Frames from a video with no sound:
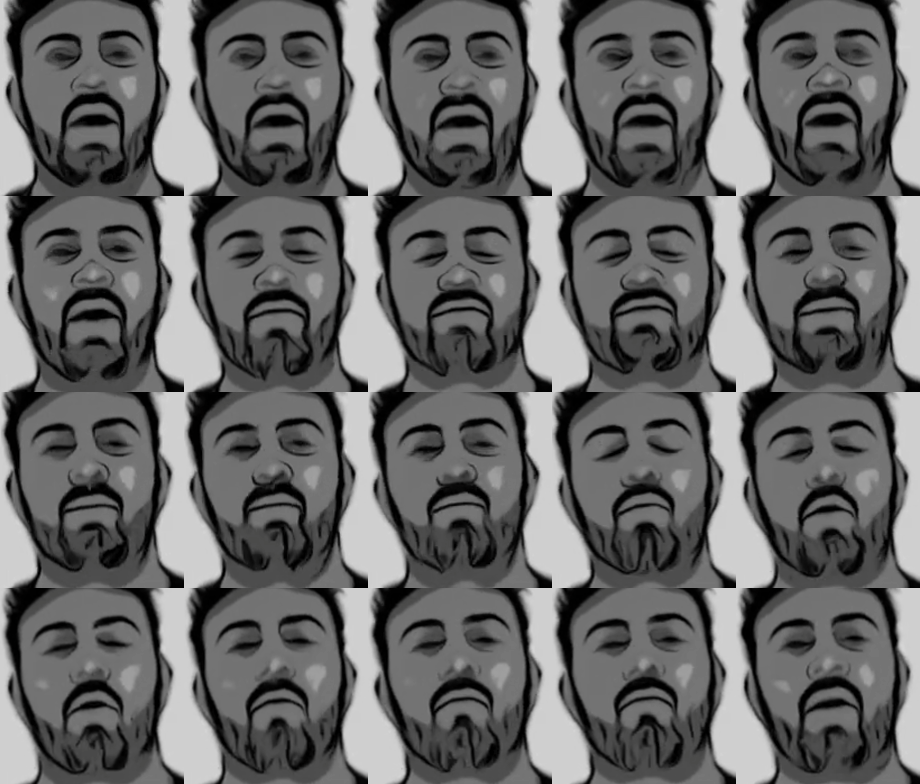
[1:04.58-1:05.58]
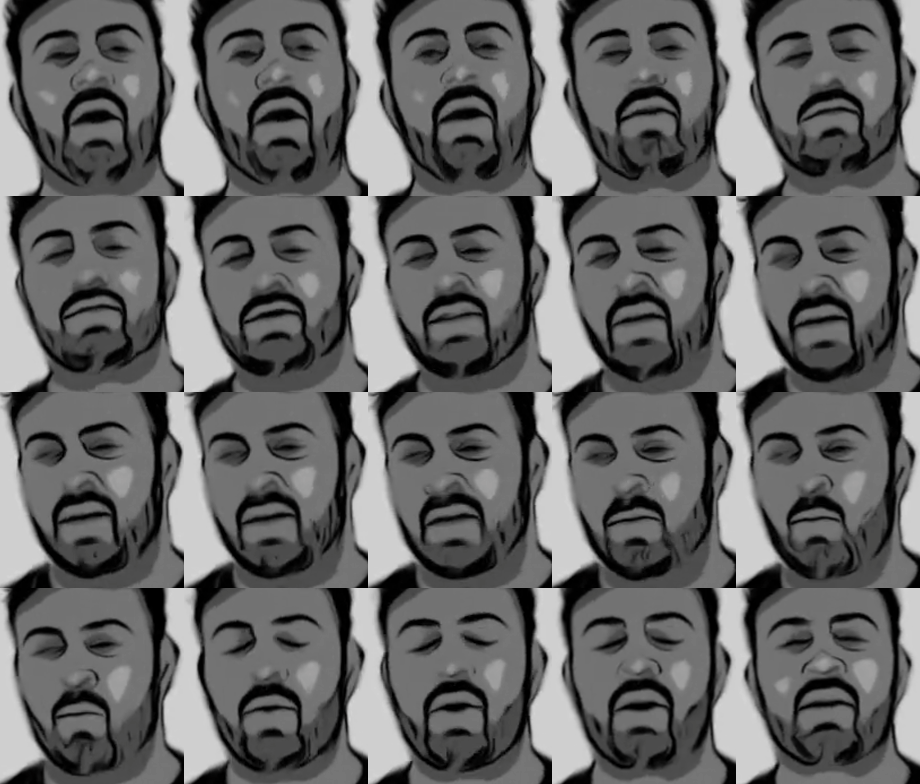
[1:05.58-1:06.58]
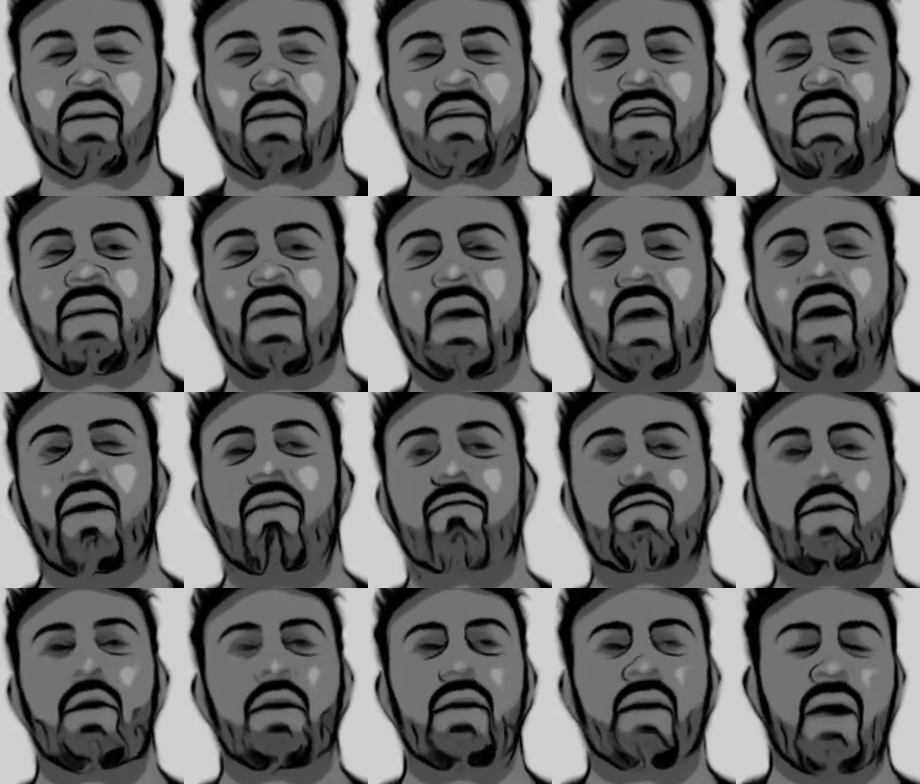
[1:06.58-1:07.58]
have some profiles where they have